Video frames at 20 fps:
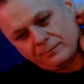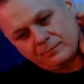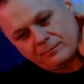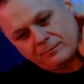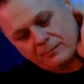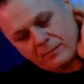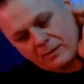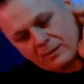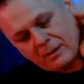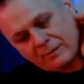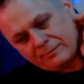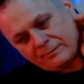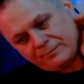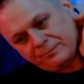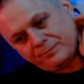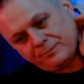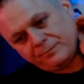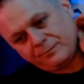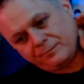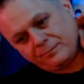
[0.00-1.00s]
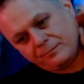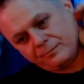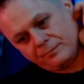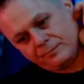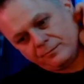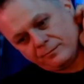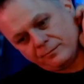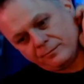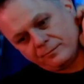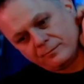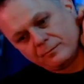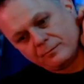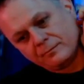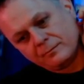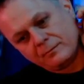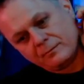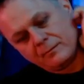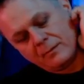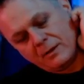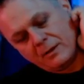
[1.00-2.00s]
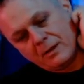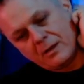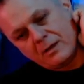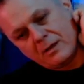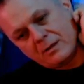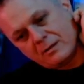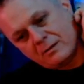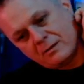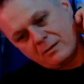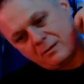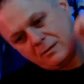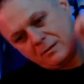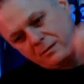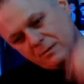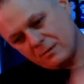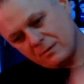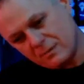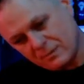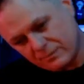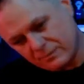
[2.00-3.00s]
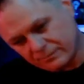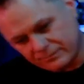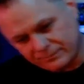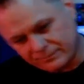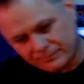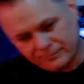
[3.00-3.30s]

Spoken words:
[no speech]